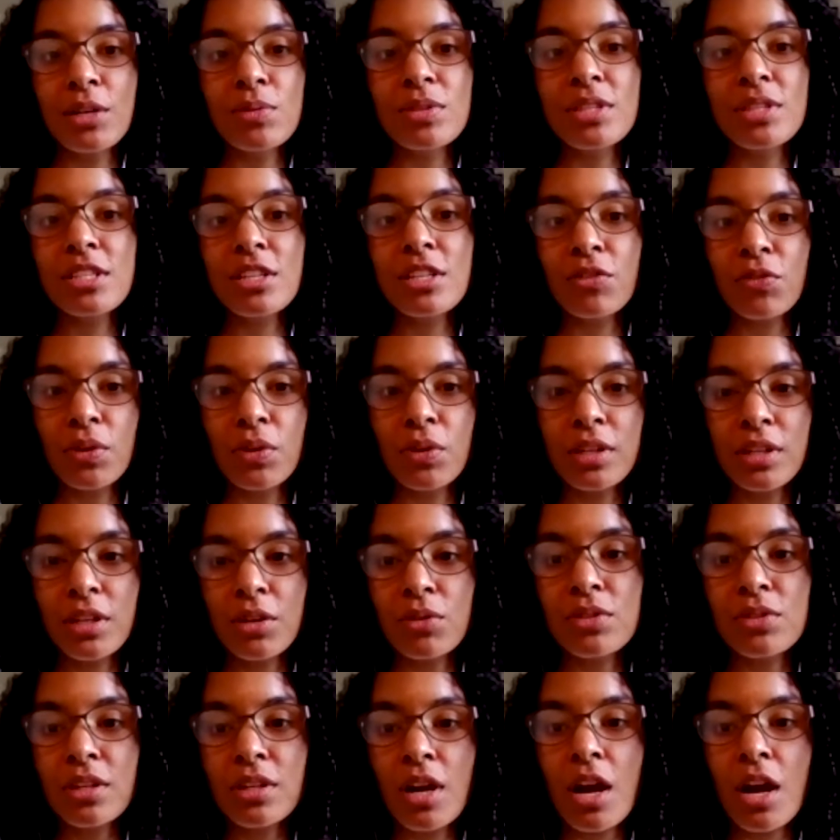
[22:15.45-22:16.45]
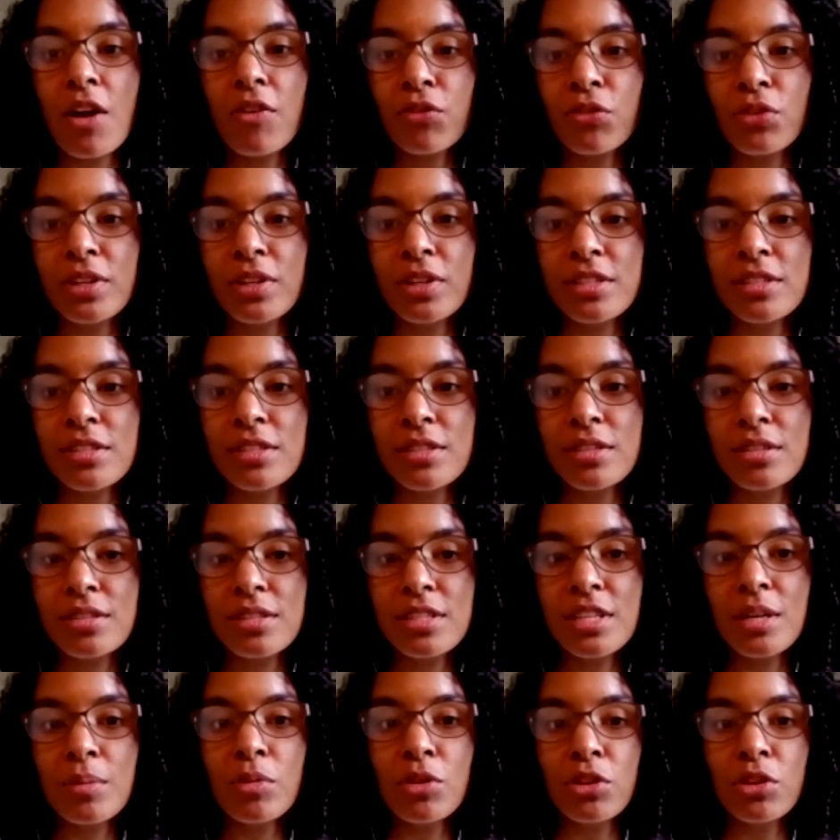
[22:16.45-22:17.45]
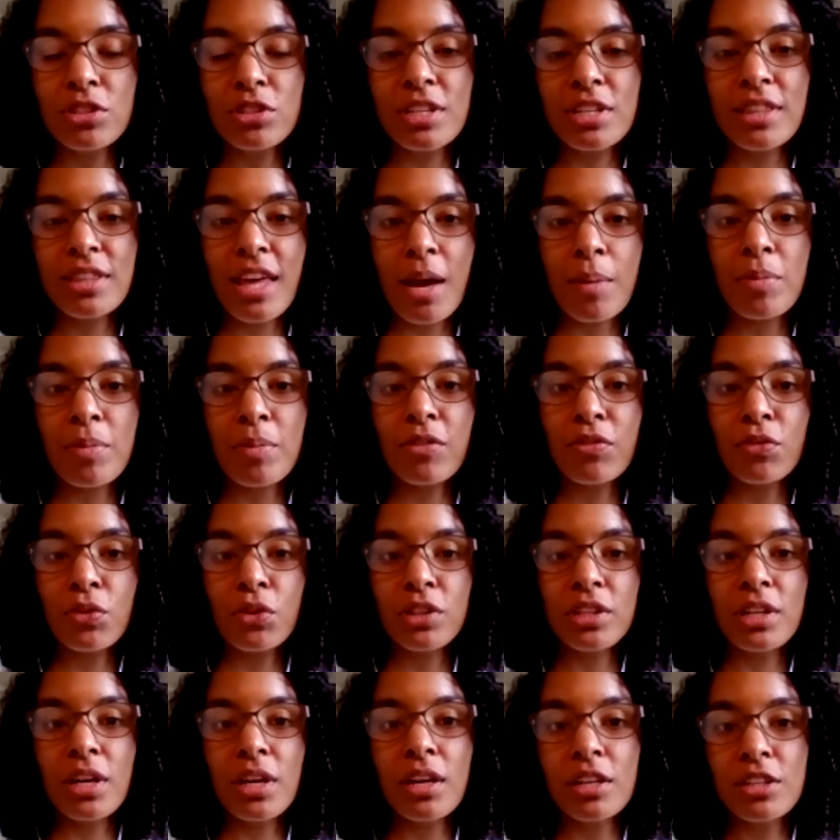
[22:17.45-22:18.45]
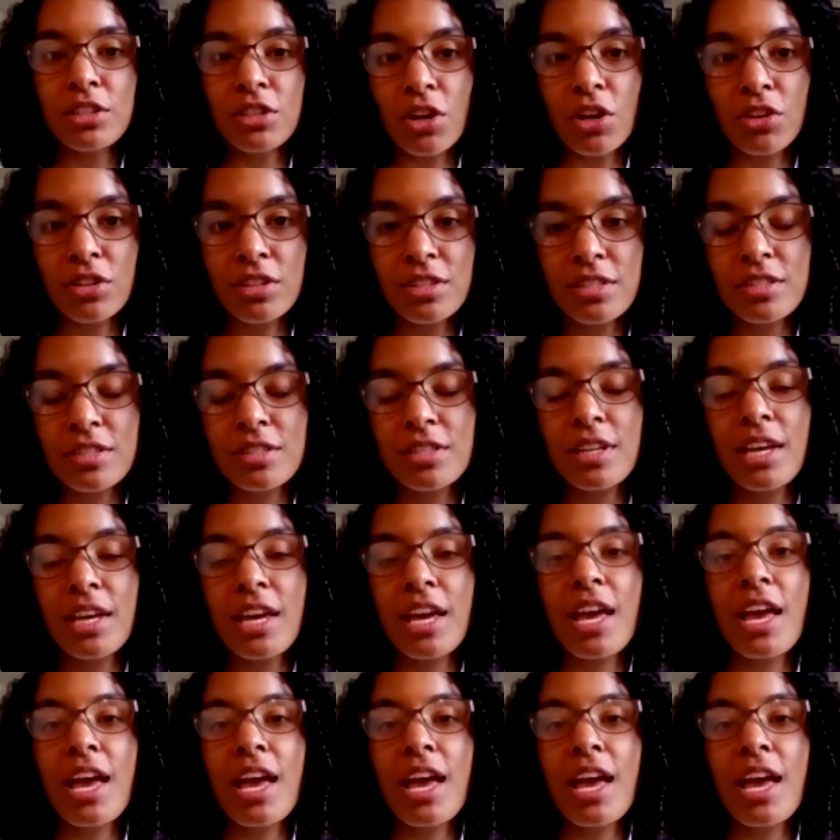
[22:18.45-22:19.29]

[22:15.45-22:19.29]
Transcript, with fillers: It was a different, it was a conference similar to that, but for young adults.